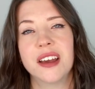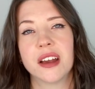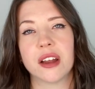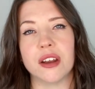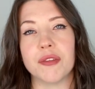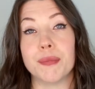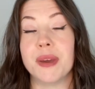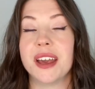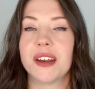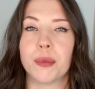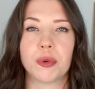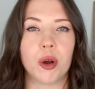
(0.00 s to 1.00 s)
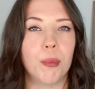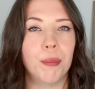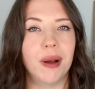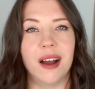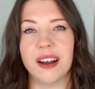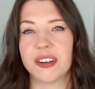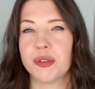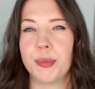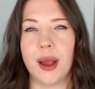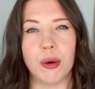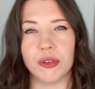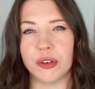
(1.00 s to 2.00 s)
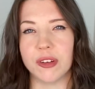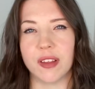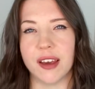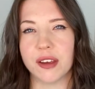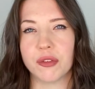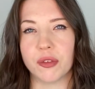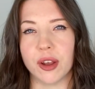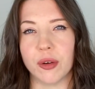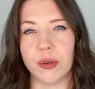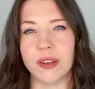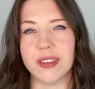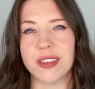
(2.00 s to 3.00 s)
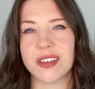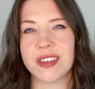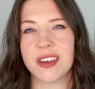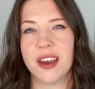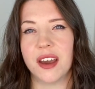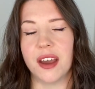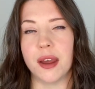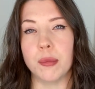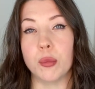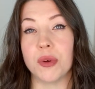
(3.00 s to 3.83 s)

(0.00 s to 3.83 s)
kind of makeup compact, powder-like fragrance um,